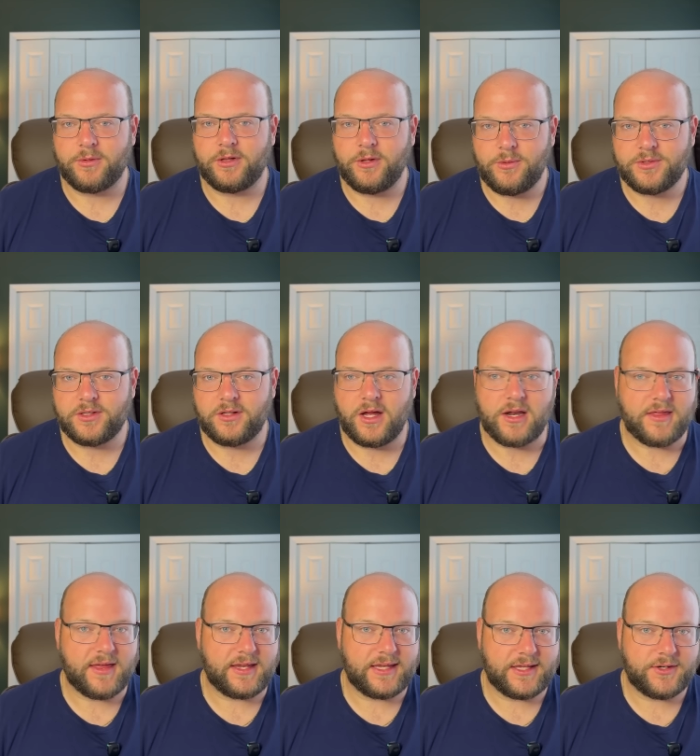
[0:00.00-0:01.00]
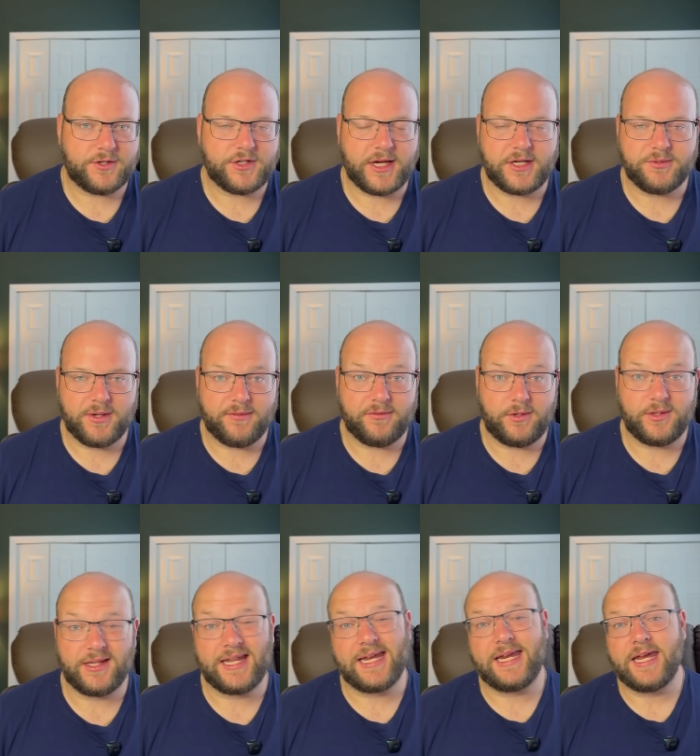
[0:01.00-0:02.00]
lose a lot of that interchange revenue
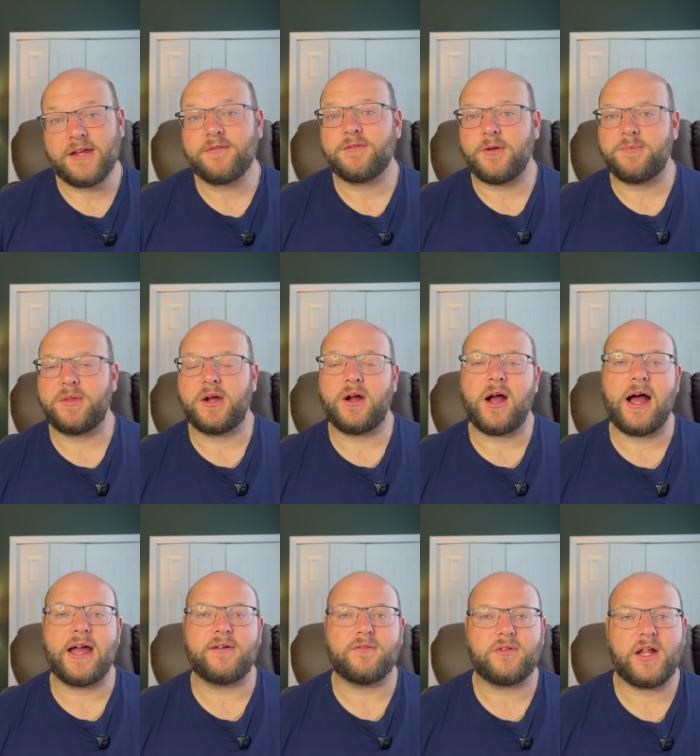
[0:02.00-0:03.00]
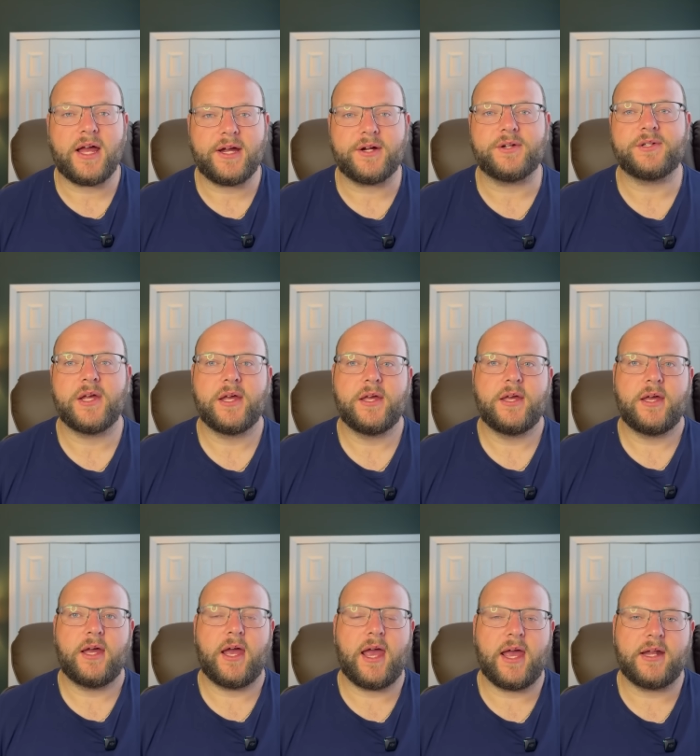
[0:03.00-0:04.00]
that they get from their high flyers.
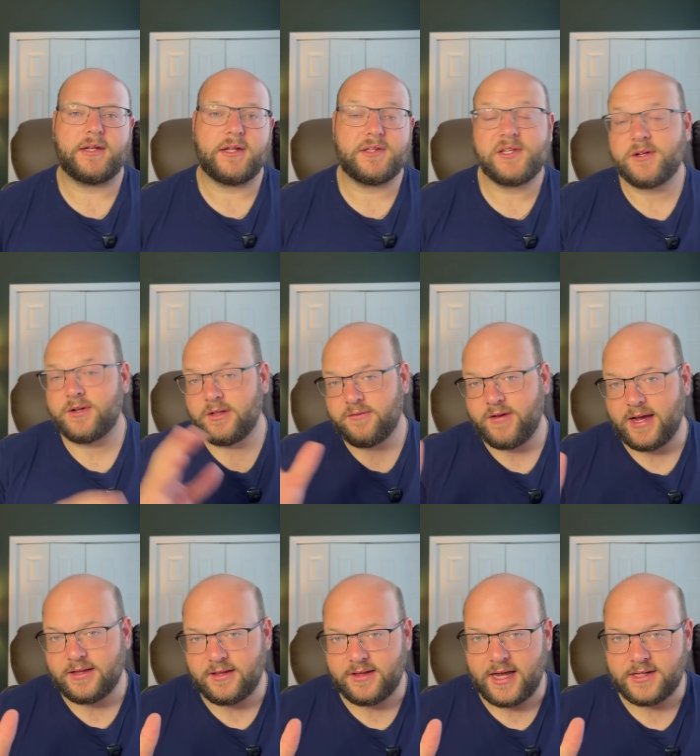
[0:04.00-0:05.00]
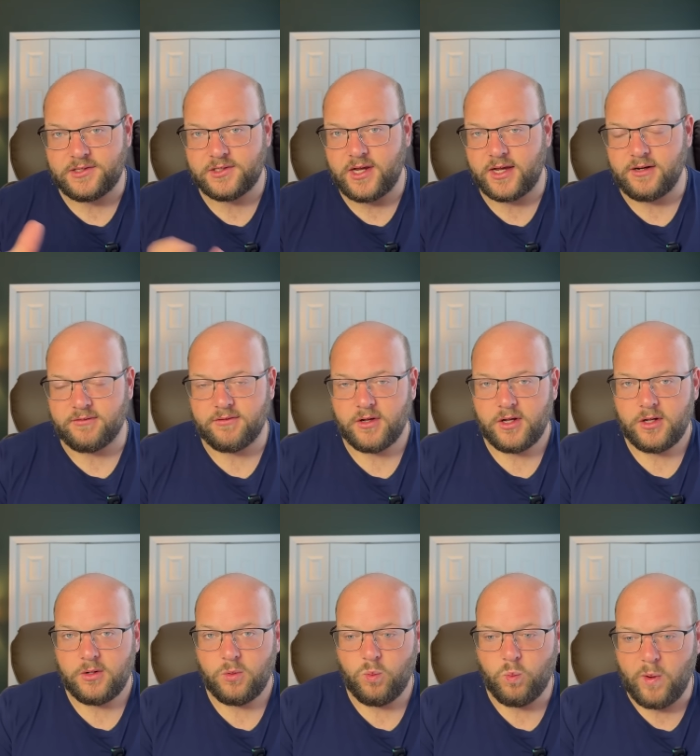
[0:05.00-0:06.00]
And considering the fact that that's kind of
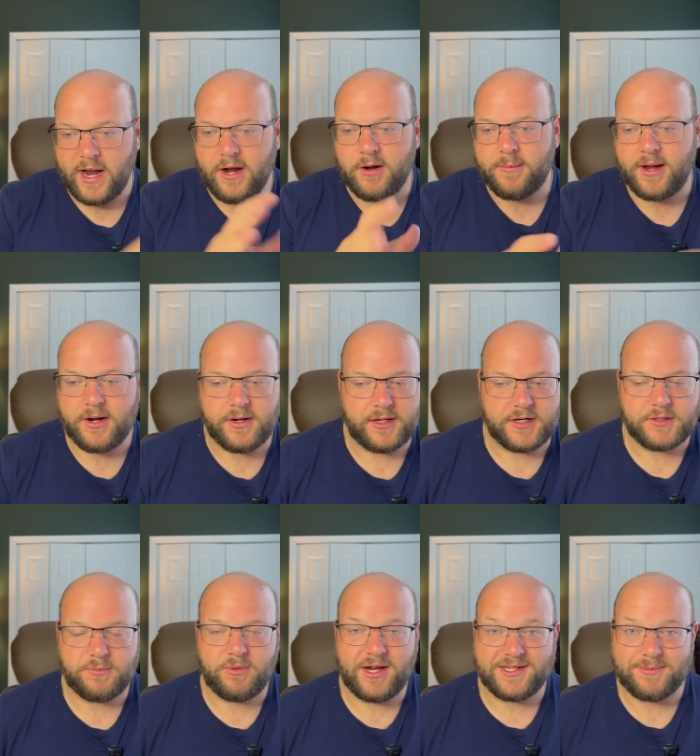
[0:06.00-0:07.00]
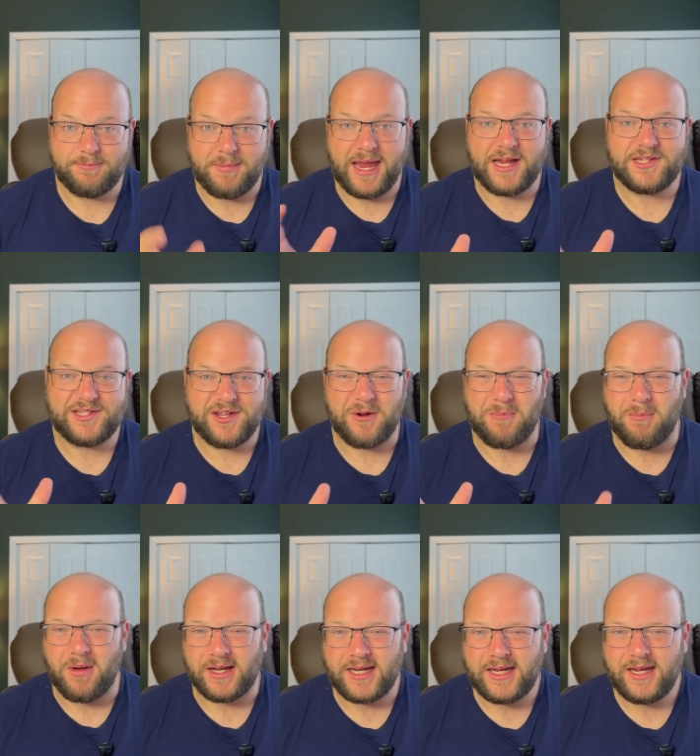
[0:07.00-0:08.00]
where American Express makes their
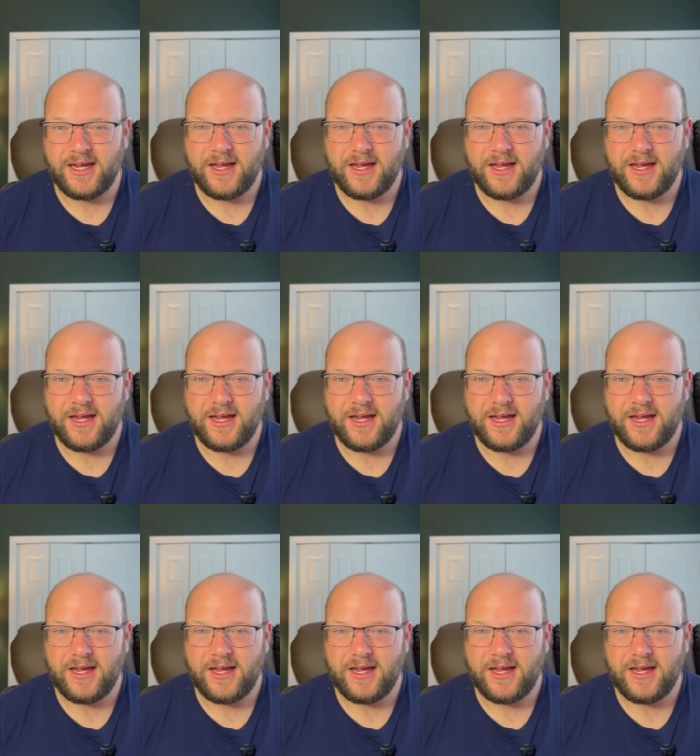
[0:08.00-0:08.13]
money,